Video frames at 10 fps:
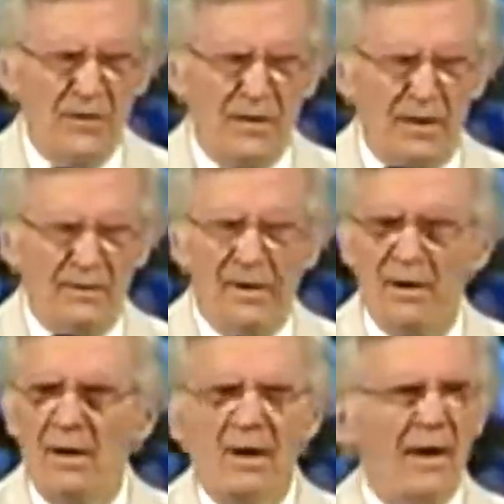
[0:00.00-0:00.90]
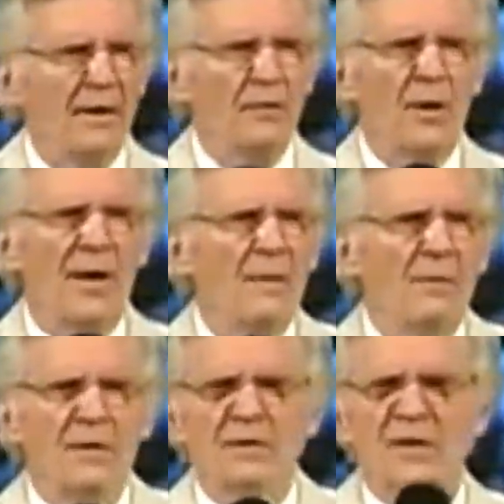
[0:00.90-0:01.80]
of the end. Now, I don't know how
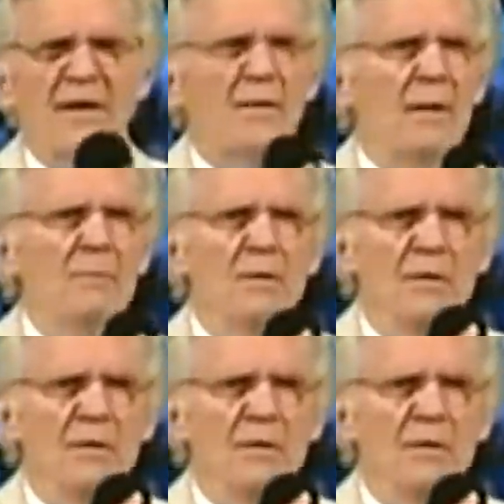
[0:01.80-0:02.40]
many years. I don't, I'm